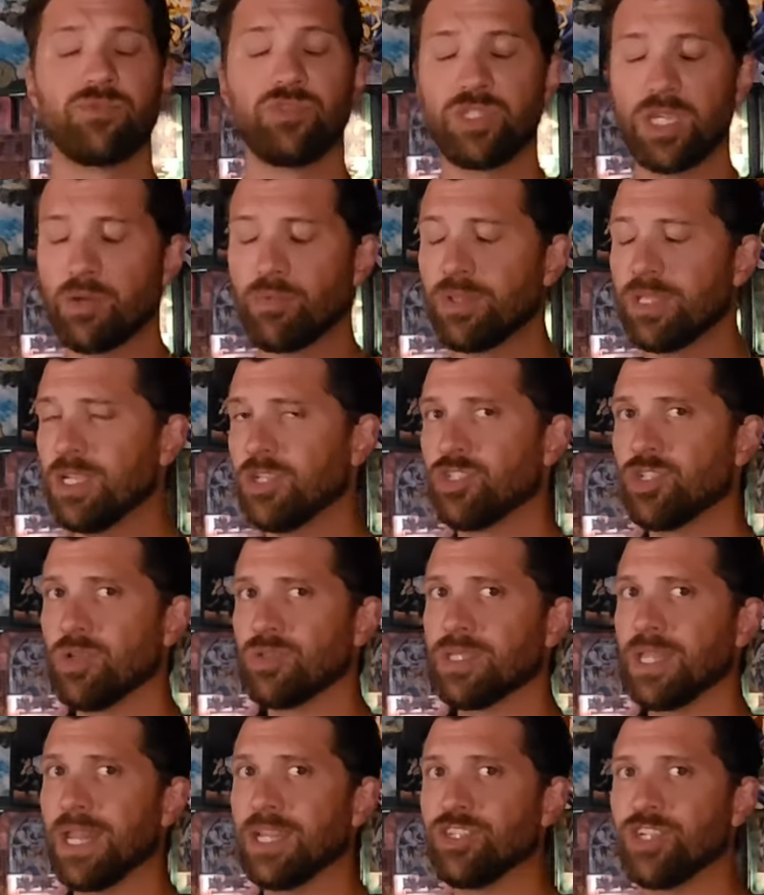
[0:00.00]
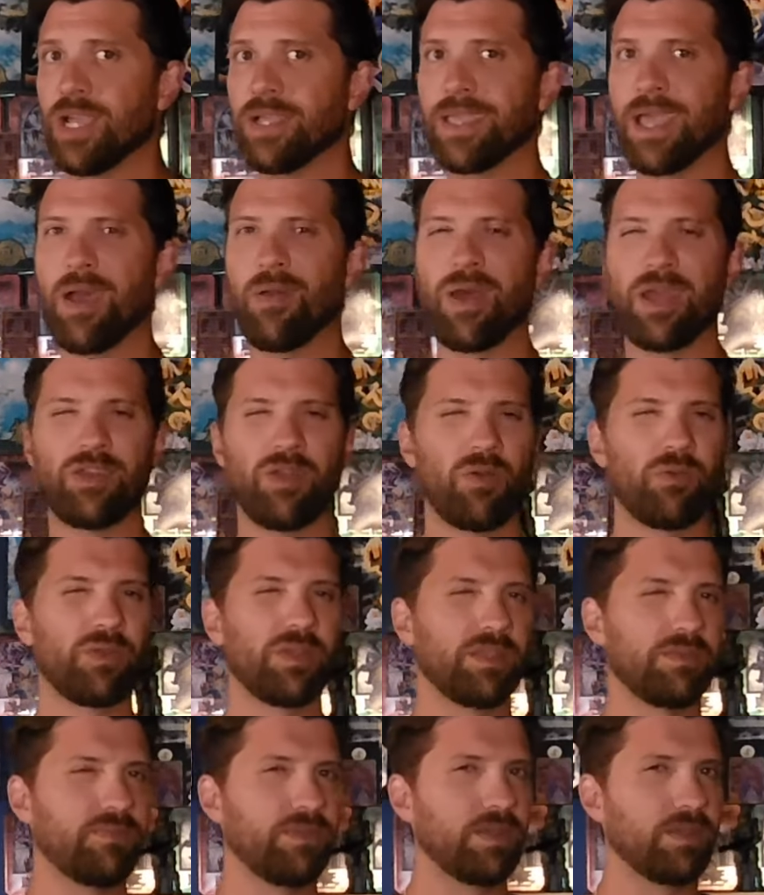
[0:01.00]
Generally in shows that I check out, I don't
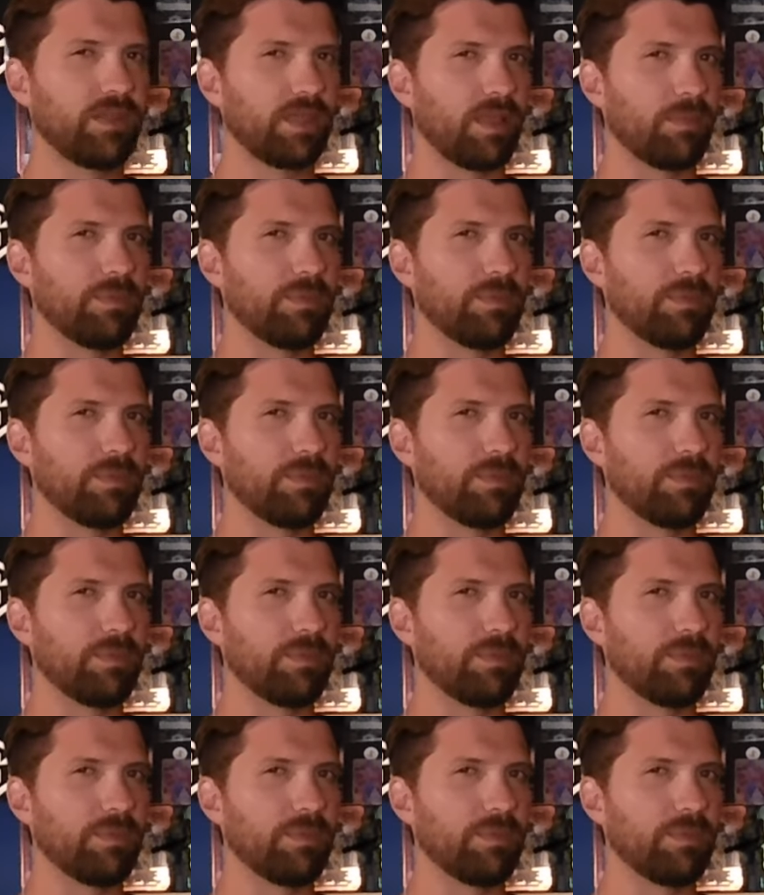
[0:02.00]
really feel like